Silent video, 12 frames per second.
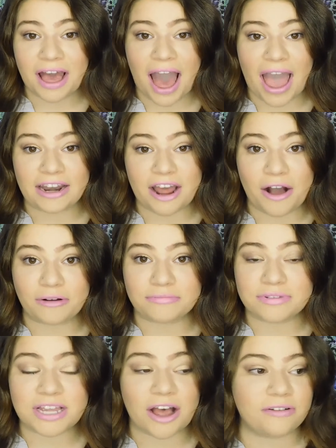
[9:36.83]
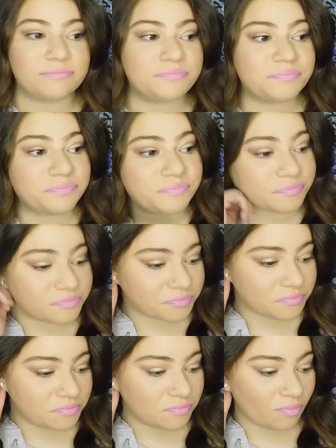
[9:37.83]
I know. So
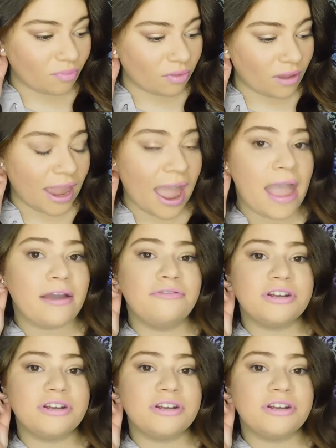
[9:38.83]
egg